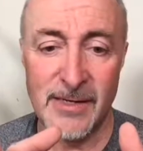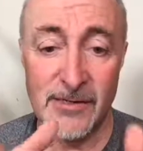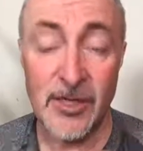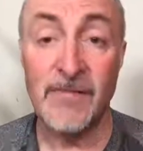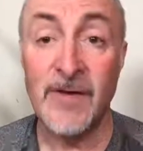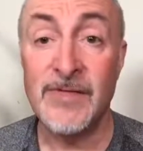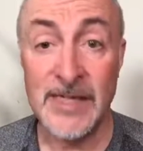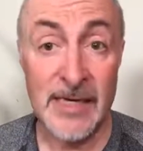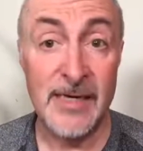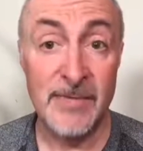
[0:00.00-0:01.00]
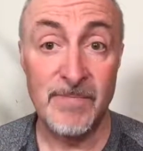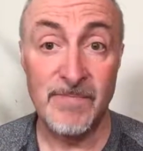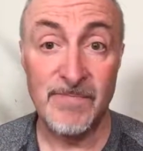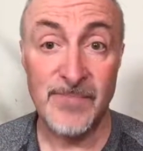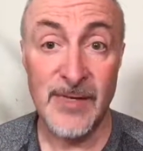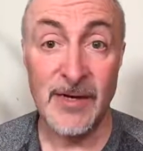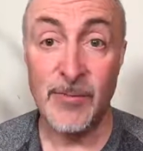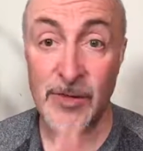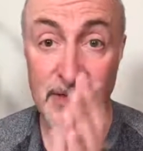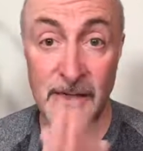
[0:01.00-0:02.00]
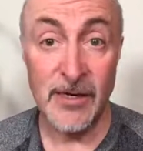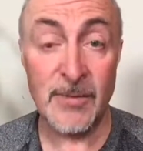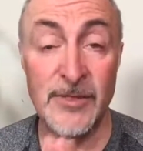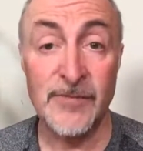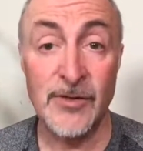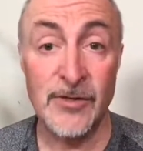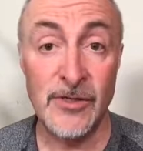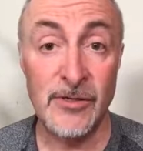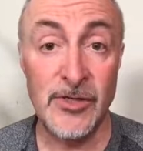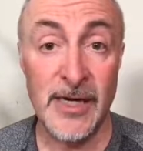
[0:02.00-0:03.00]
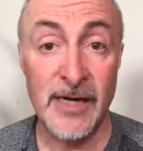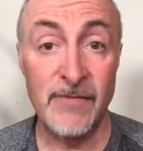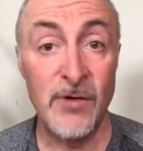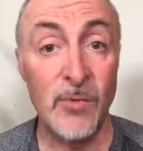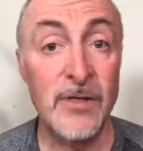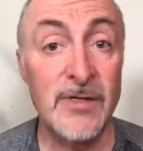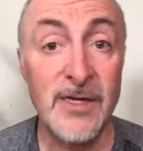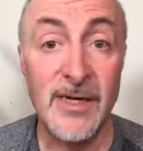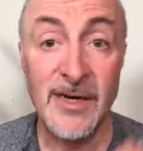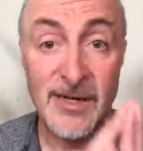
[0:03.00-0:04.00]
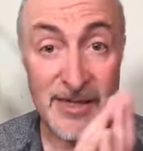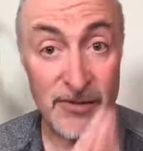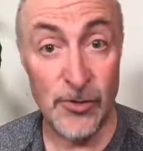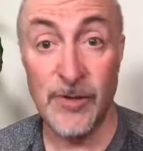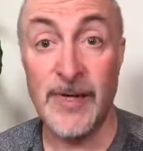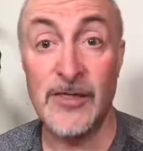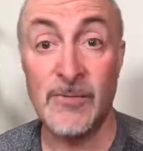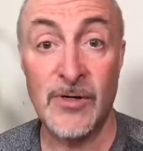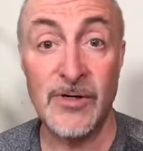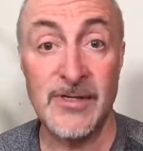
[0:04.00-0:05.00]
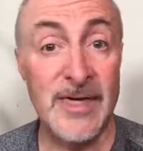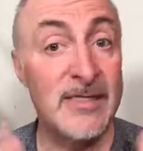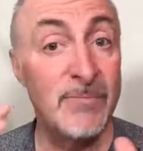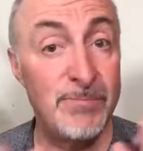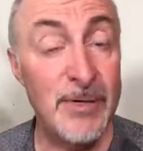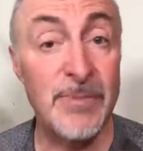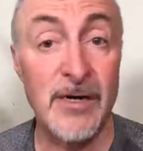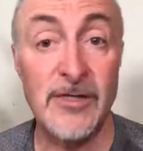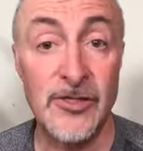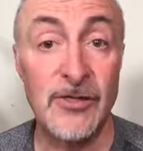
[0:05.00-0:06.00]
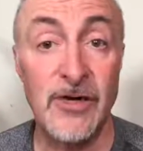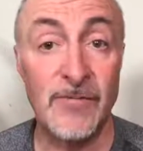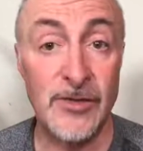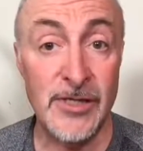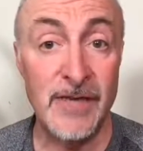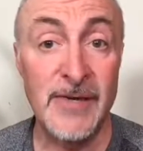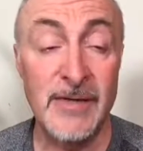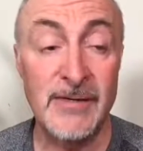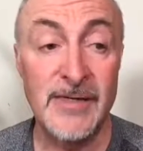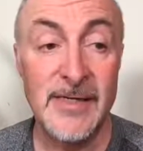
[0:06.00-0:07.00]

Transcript: Self love is a key. I'll put the link in the comments for you just so you can check it out if you want. I'll definitely talk about it tomorrow because that's a big part of this journey of receiving.